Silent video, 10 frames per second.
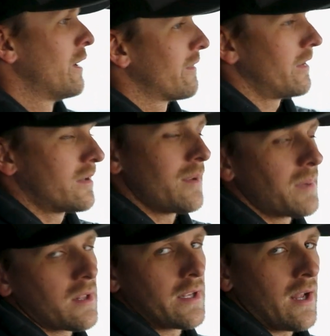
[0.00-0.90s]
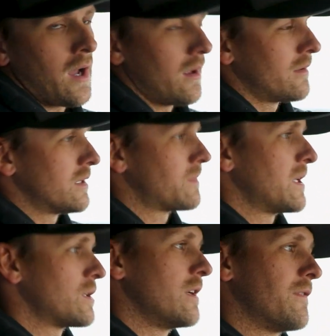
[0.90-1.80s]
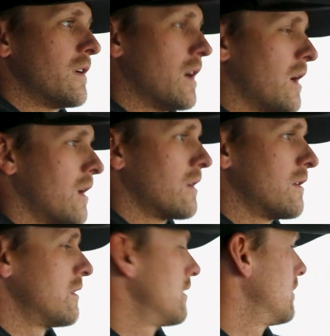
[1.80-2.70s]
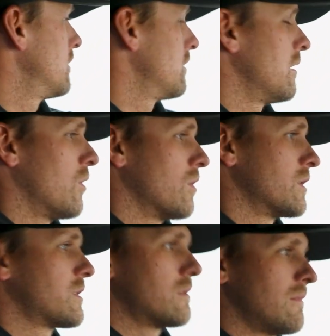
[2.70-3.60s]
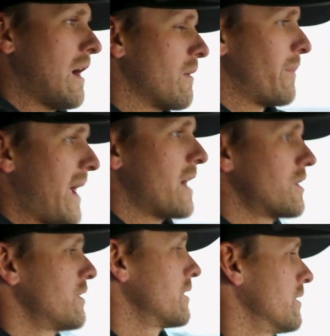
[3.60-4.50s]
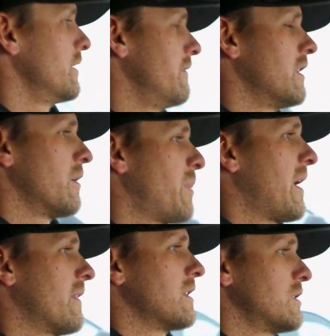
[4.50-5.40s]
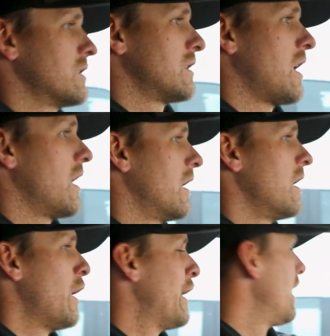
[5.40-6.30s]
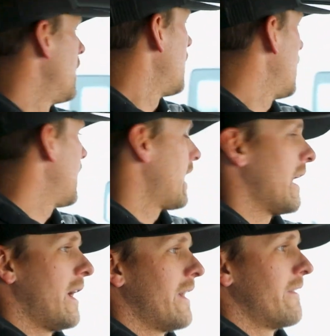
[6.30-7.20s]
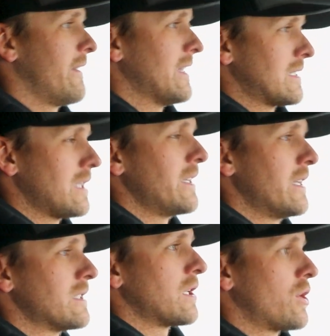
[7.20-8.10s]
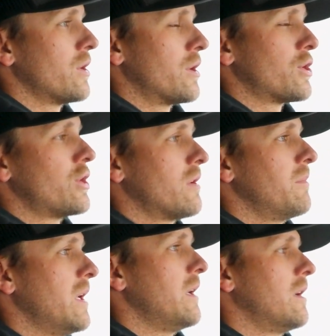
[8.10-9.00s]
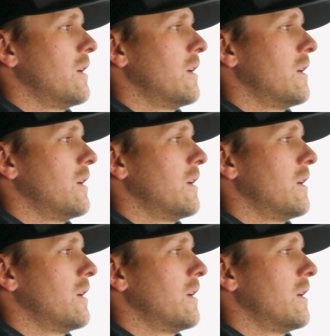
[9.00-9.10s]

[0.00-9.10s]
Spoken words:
They're typically not, especially if you got a horse out in pasture or even in a pen that's just not as clean as it could or should be.